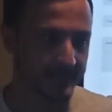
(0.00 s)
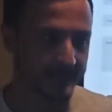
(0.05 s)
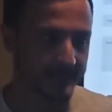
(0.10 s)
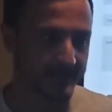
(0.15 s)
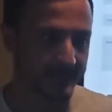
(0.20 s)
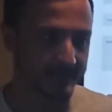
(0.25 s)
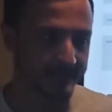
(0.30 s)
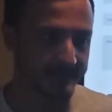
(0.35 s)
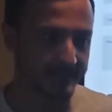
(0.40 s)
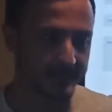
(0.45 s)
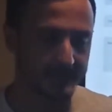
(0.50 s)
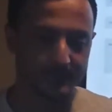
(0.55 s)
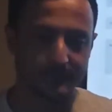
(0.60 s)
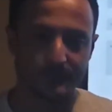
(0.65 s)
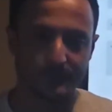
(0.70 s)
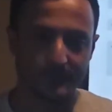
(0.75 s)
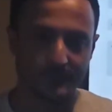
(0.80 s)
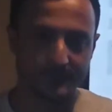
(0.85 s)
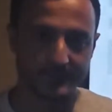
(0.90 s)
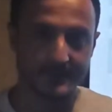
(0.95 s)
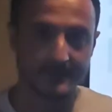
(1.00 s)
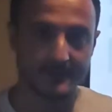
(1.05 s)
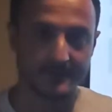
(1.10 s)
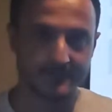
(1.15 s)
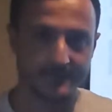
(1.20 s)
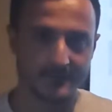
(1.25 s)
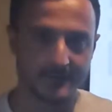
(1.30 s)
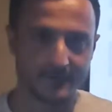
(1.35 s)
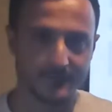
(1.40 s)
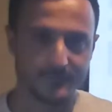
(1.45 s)
that tends to repeat
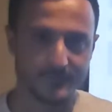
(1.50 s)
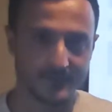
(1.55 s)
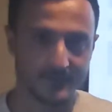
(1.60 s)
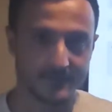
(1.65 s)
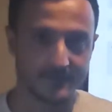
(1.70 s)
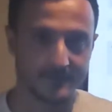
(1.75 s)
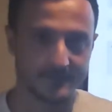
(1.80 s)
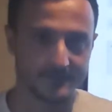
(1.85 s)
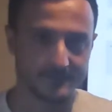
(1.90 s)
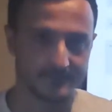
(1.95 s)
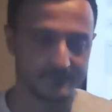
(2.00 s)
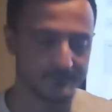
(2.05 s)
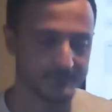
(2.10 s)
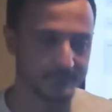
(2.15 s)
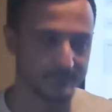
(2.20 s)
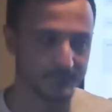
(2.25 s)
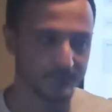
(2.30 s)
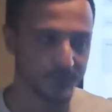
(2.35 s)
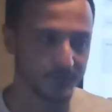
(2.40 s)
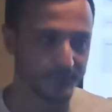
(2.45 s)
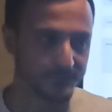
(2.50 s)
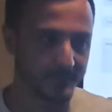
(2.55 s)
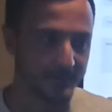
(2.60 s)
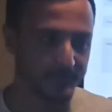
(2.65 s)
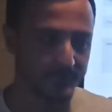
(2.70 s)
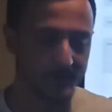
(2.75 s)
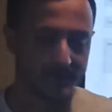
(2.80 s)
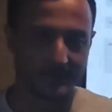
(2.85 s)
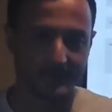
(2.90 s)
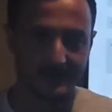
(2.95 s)
itself because most
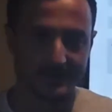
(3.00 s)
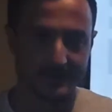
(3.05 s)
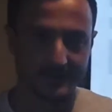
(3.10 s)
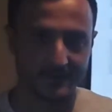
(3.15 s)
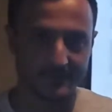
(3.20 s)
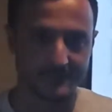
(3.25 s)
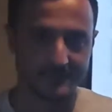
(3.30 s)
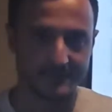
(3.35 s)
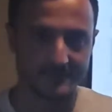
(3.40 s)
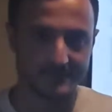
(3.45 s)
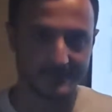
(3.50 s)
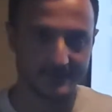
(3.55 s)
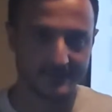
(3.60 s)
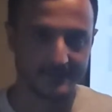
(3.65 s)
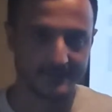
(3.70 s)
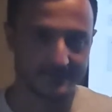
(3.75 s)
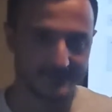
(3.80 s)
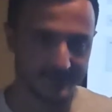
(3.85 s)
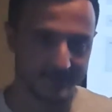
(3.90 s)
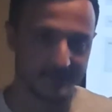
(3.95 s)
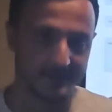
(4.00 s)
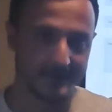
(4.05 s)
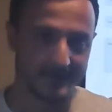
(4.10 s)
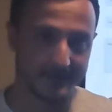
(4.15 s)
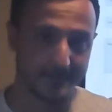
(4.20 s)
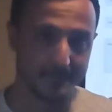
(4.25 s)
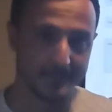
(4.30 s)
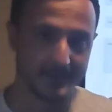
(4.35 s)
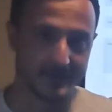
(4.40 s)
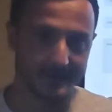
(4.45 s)
people already know this. It is sell
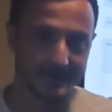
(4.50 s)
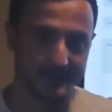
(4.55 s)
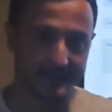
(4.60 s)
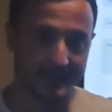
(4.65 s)
in May